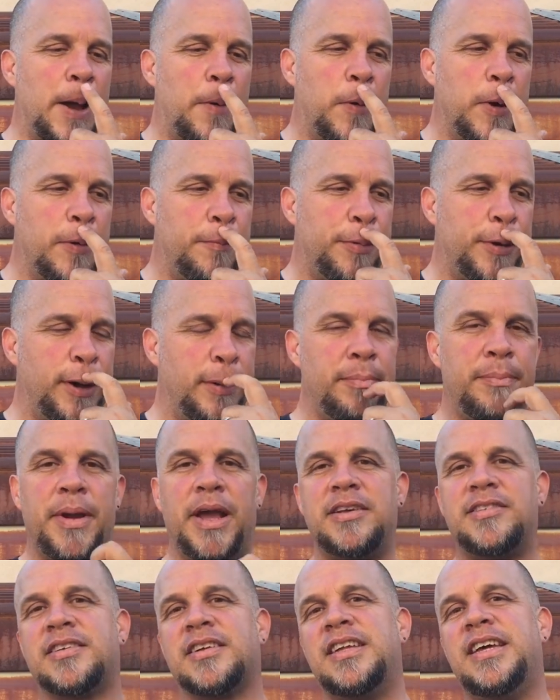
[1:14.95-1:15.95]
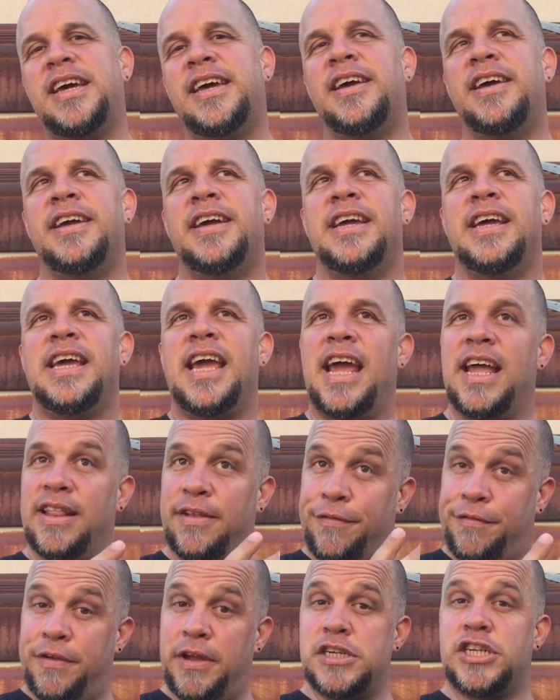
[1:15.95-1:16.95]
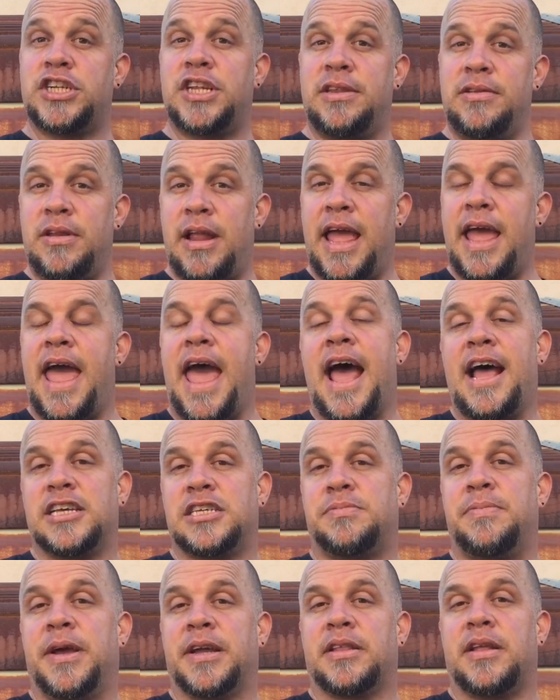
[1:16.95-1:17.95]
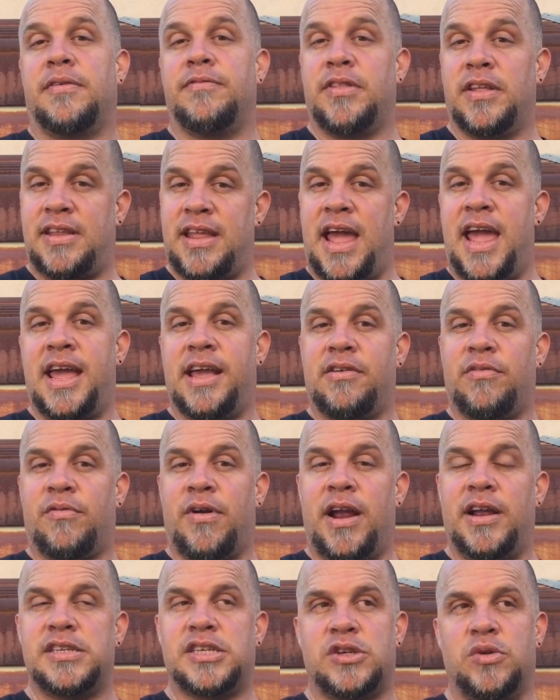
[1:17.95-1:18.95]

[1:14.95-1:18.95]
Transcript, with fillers: I wanna put them basically in the fish aspect of the tank, right?